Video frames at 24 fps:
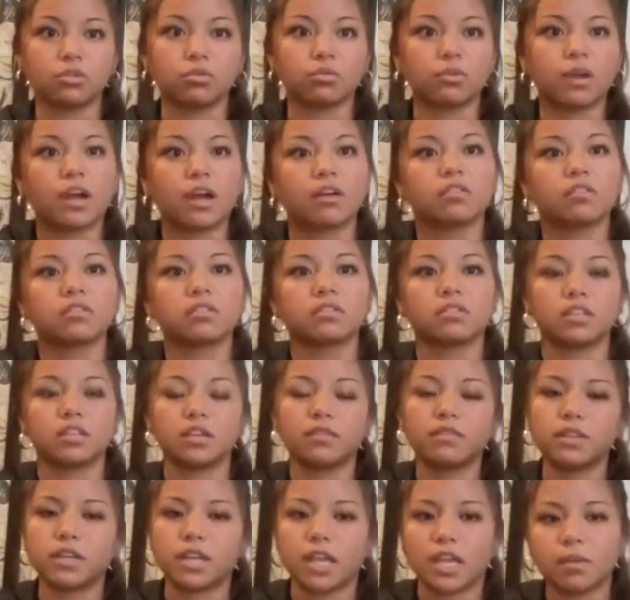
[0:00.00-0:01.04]
throughout
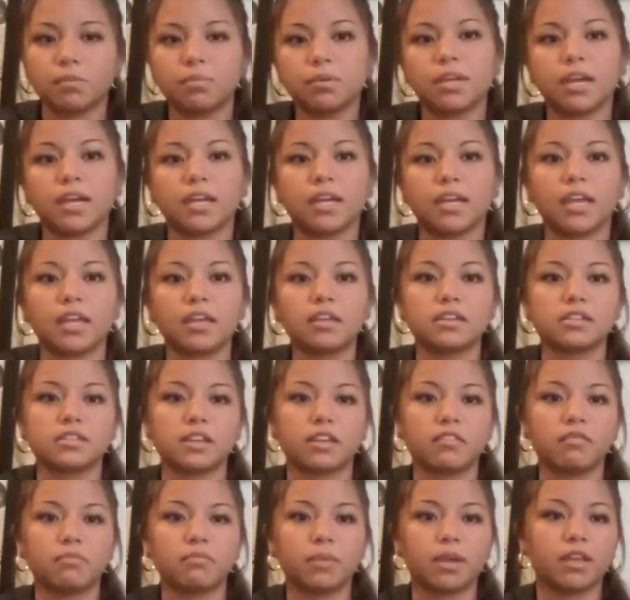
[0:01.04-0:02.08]
even APIA, because
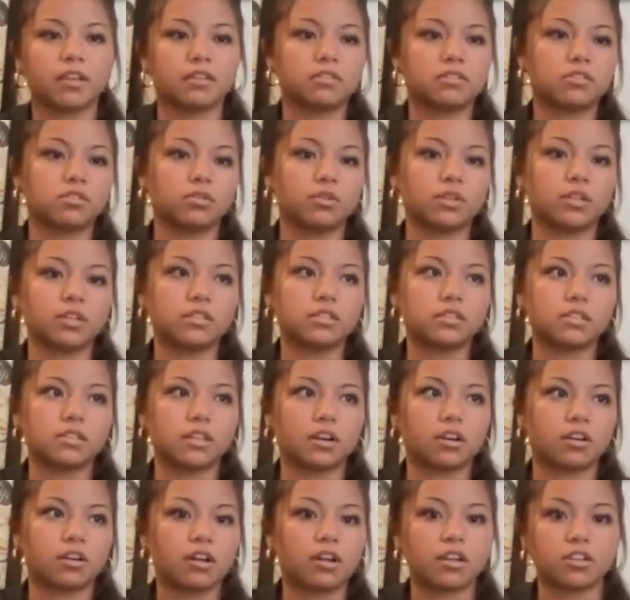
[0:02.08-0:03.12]
I've met students
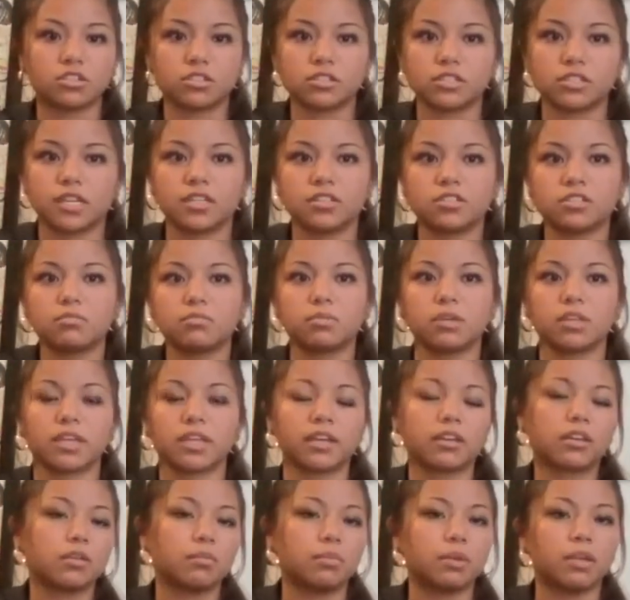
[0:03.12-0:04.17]
that are not just Asian, but
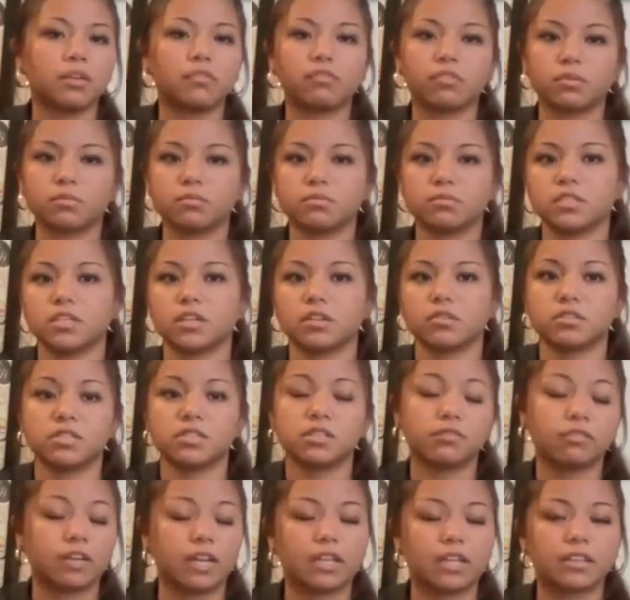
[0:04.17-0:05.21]
like could be from,
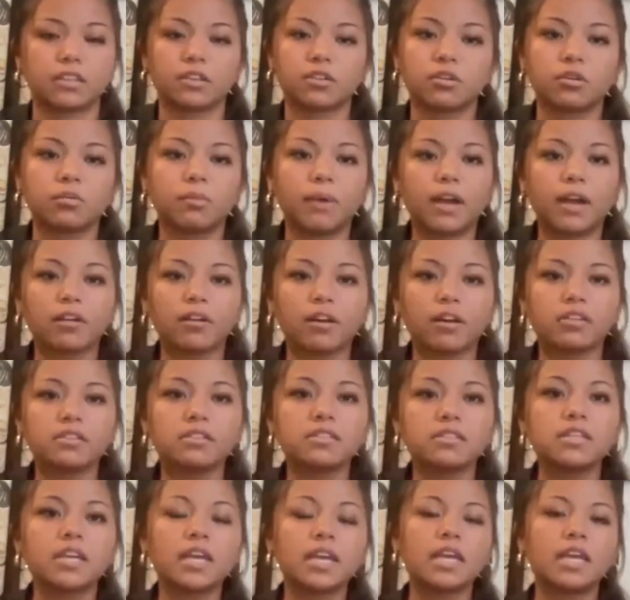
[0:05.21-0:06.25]
different ethnical
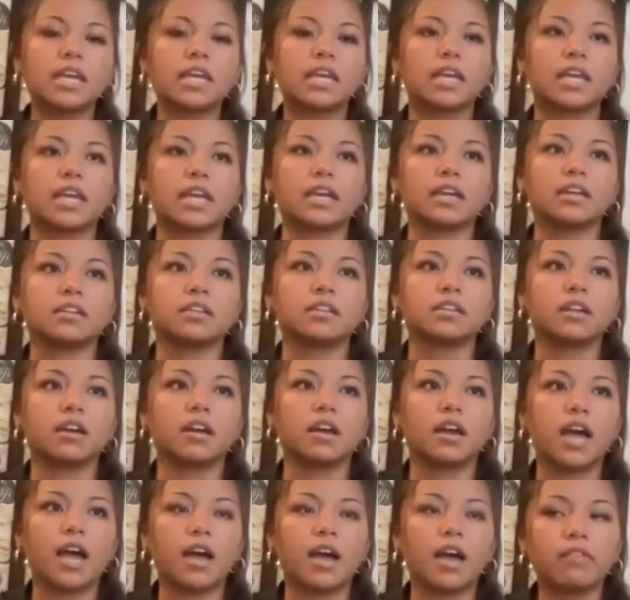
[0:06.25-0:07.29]
backgrounds. And
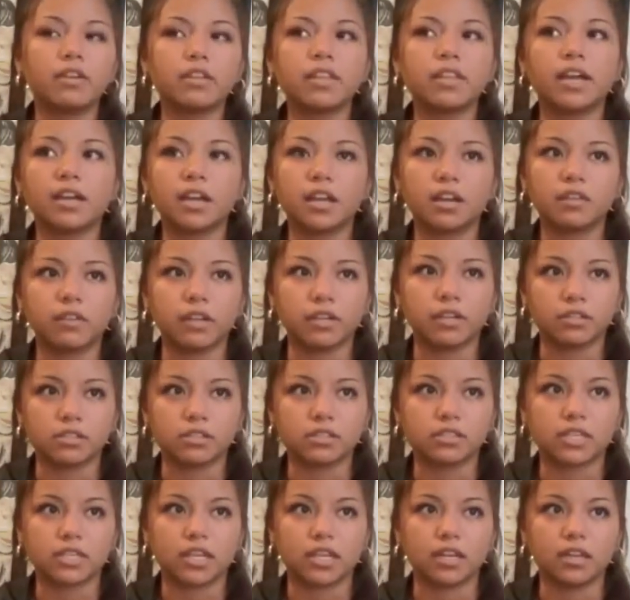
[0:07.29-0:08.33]
having that kind of
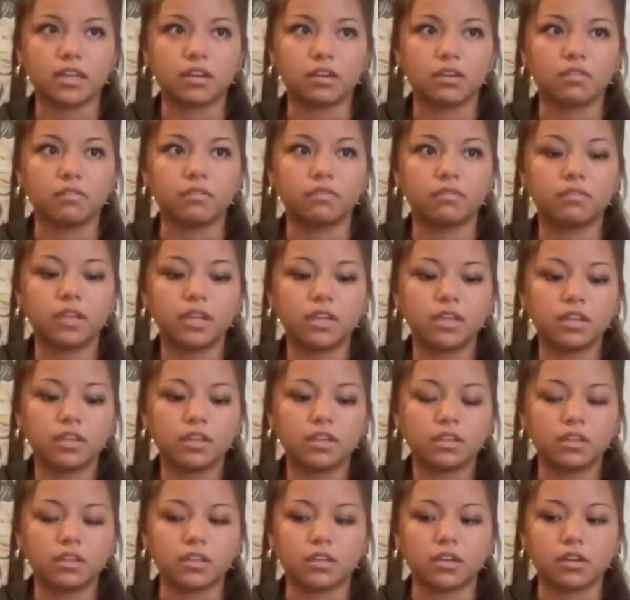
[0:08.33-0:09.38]
understanding of,
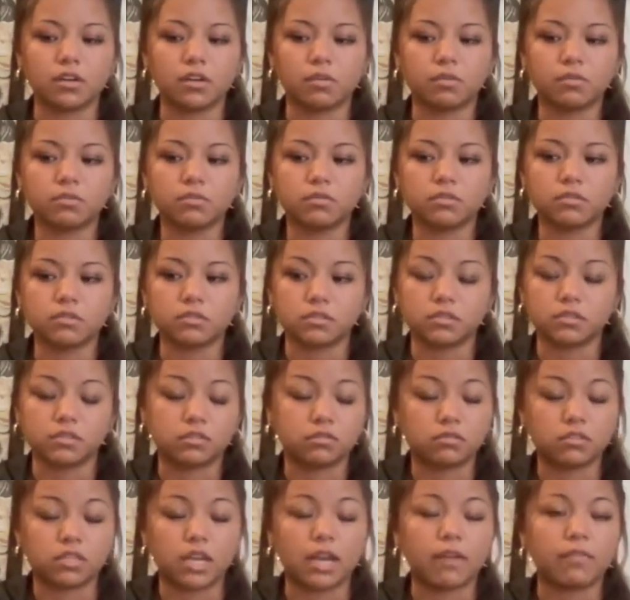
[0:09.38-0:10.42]
you know,
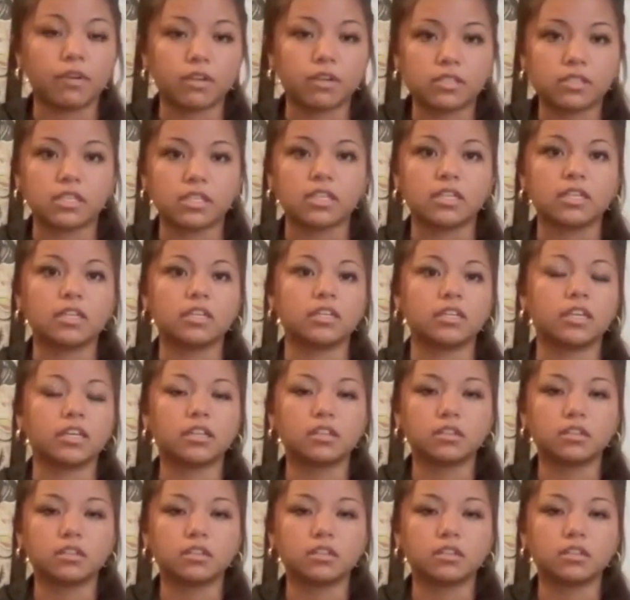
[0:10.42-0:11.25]
diversity and